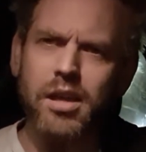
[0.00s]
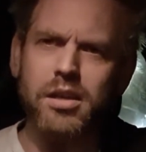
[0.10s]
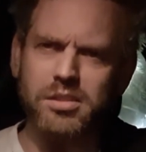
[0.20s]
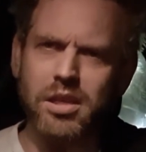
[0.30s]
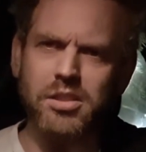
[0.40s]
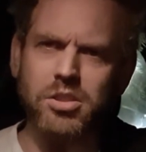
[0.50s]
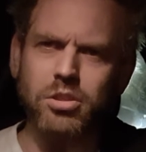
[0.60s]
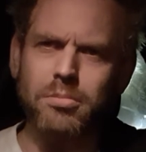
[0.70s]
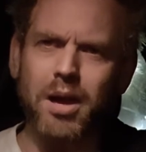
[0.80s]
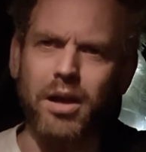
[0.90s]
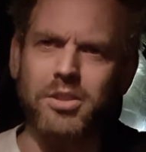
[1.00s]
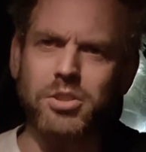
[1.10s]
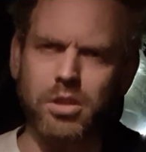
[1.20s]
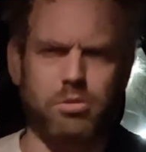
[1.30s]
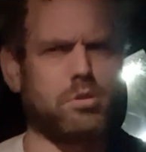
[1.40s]
is that too
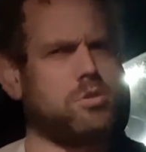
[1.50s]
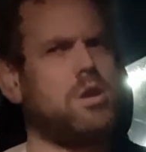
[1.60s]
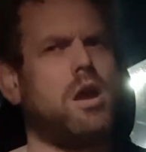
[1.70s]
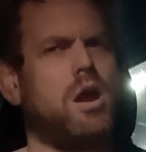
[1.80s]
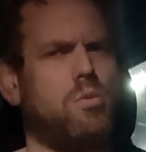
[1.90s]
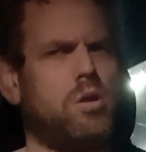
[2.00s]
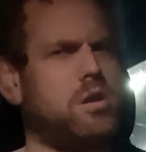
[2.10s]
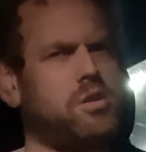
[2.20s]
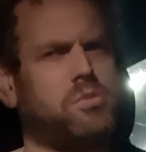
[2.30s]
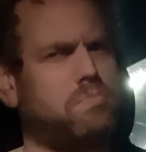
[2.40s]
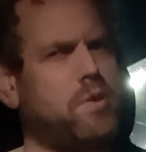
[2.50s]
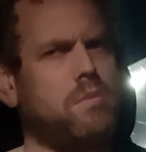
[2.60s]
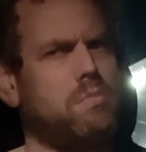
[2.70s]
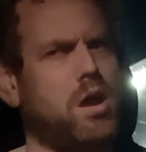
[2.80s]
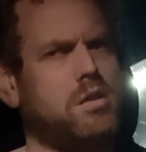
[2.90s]
much? And they went, yeah, well, it is a
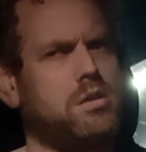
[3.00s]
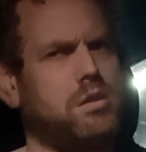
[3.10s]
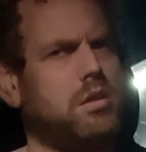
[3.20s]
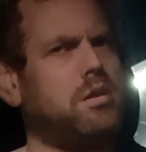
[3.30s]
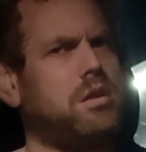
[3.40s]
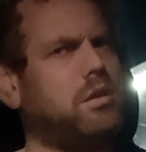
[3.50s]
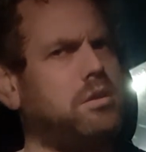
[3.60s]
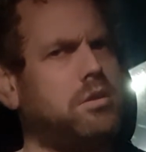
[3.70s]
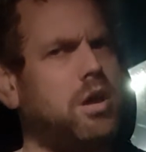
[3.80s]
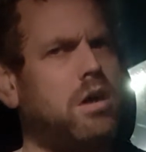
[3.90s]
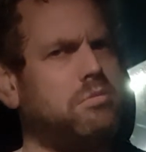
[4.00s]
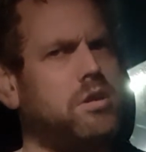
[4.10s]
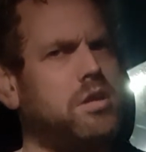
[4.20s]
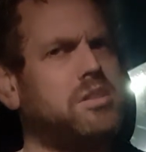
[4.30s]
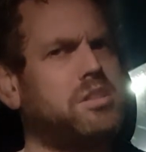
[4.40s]
bit, mate, isn't it? You can't
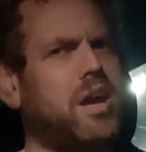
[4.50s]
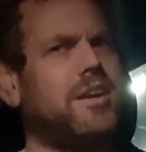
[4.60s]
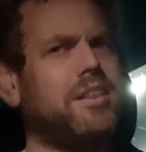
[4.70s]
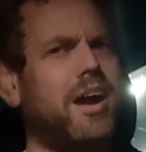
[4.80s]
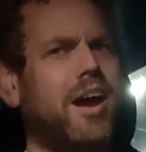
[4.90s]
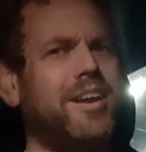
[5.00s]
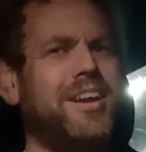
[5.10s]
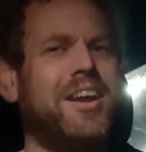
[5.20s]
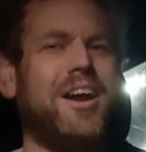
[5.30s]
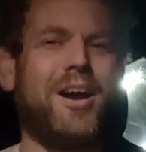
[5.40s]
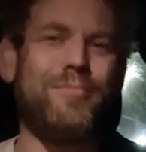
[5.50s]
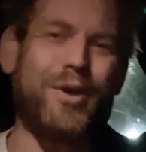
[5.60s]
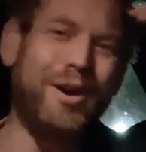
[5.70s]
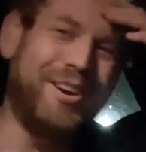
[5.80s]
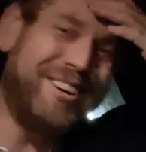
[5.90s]
really say that. And
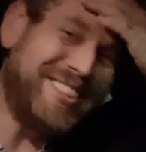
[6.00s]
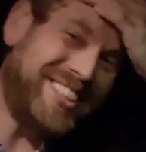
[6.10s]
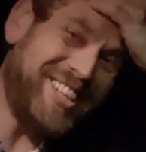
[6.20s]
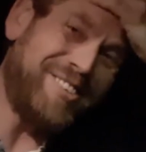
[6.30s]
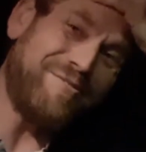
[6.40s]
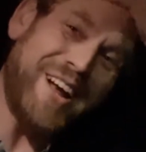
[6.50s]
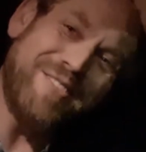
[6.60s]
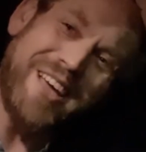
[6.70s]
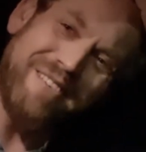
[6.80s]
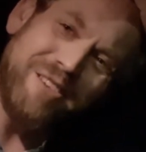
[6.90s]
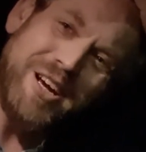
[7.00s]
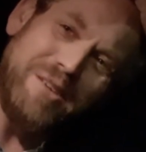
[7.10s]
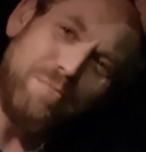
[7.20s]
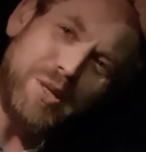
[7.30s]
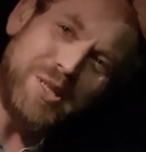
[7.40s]
I just found that
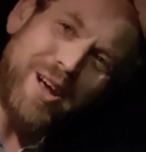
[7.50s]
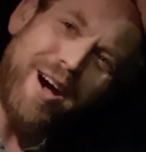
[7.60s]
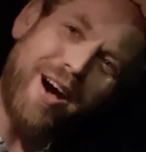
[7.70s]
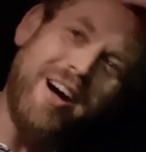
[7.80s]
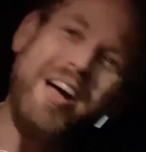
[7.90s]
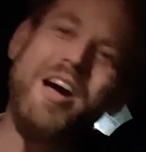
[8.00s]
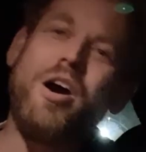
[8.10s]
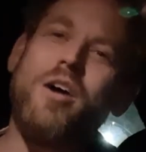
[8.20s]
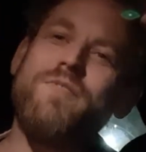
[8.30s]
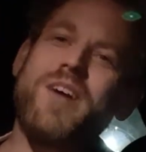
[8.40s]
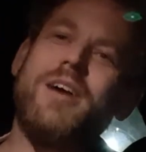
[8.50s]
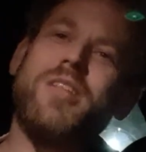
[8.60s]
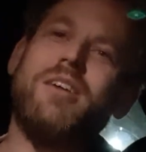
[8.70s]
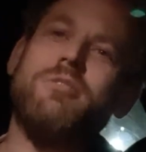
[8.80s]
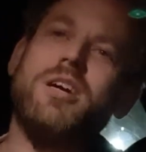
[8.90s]
really bizarre. I found
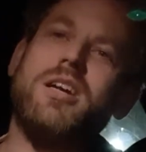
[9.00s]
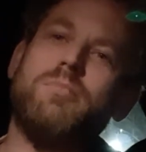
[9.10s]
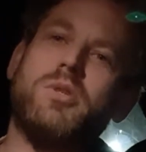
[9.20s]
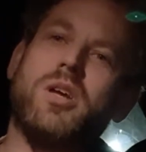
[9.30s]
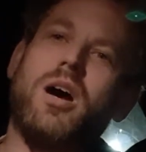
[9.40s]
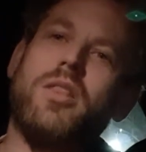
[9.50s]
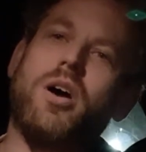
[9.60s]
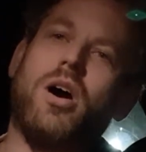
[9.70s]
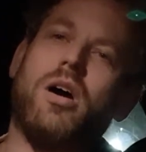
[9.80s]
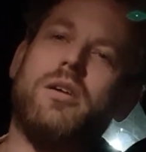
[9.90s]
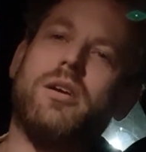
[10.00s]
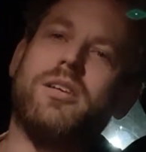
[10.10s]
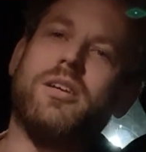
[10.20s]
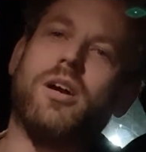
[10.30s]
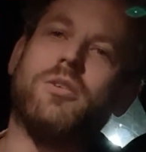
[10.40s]
that really bizarre
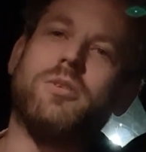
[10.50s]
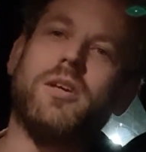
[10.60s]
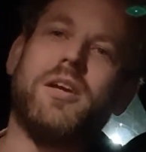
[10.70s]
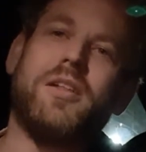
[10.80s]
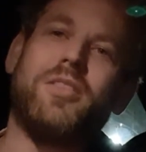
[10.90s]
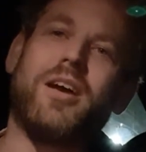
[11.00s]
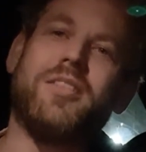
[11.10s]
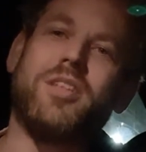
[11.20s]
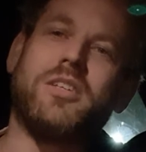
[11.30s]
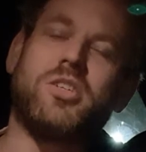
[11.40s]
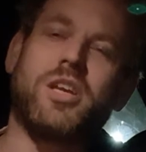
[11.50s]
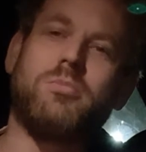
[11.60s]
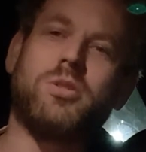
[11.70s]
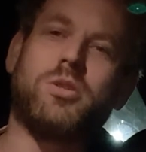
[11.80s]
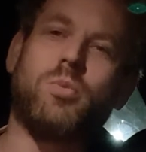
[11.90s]
that they
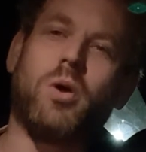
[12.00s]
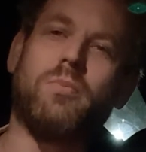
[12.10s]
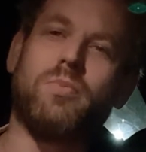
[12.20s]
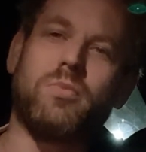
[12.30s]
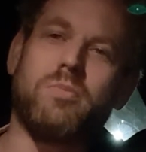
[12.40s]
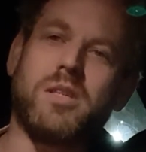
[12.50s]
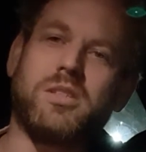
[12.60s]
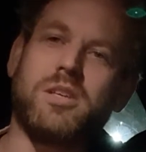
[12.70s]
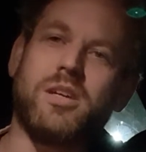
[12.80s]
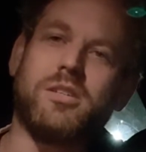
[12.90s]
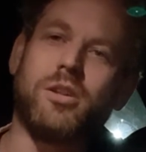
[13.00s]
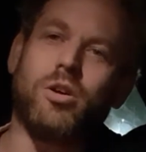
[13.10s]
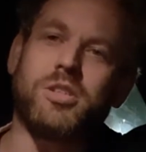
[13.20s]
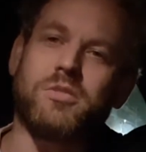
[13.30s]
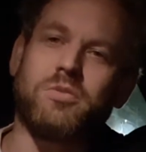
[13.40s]
seemed to want me to use
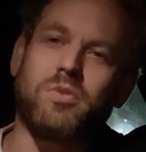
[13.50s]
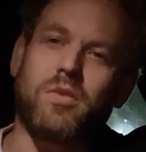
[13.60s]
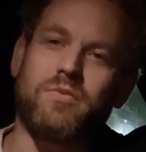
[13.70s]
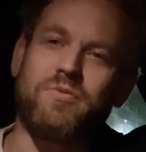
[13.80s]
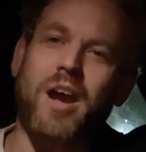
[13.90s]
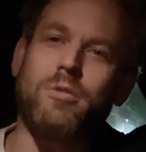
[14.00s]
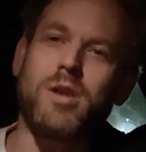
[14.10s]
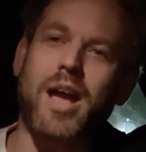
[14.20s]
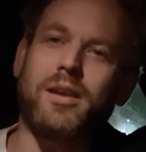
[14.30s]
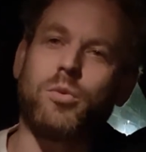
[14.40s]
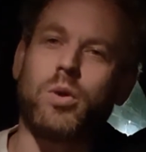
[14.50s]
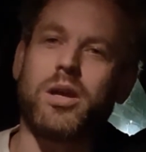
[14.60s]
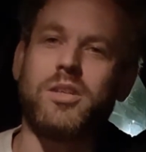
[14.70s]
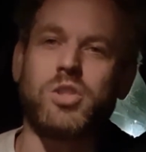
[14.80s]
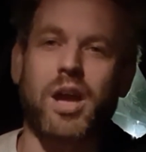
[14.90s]
lots of foul
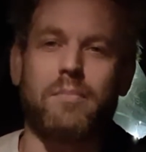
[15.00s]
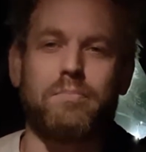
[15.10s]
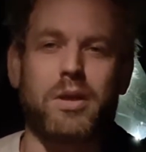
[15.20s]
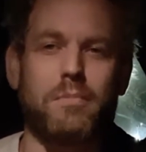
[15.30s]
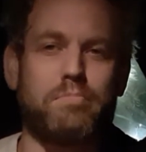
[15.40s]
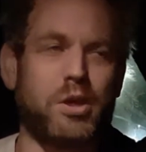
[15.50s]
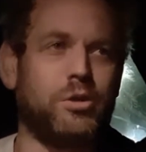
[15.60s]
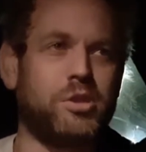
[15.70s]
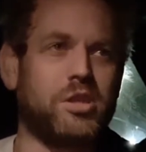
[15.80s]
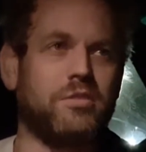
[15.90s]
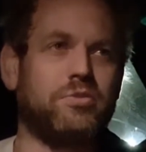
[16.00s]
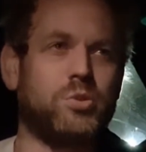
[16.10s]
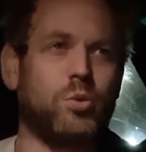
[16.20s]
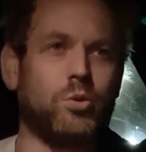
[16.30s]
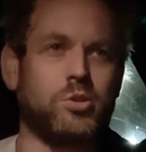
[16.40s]
language and be abusive
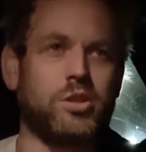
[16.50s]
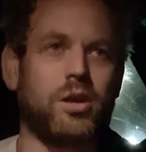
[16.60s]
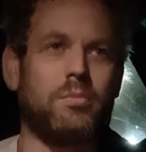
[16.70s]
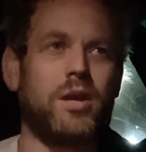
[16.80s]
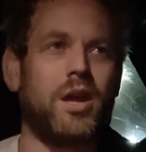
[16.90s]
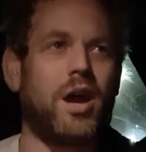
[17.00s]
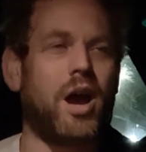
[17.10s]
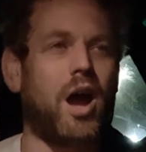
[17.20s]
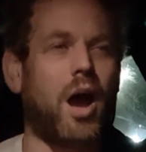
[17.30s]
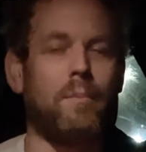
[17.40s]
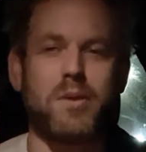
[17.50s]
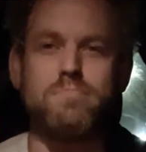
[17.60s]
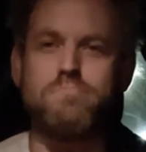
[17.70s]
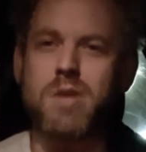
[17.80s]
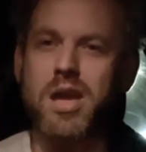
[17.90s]
towards them, and be
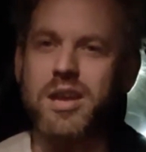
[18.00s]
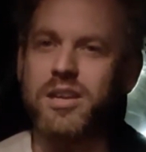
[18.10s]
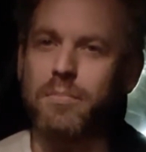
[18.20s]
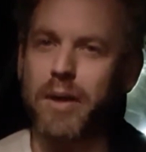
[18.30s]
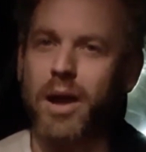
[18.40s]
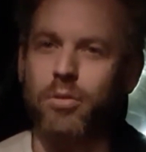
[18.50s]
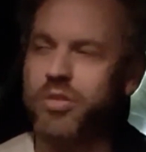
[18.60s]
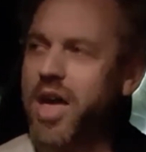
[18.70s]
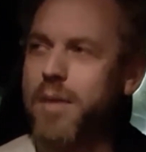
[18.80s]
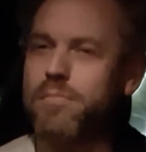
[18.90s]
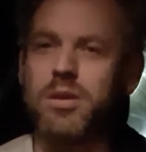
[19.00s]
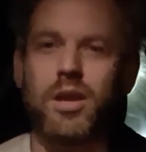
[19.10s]
mean about them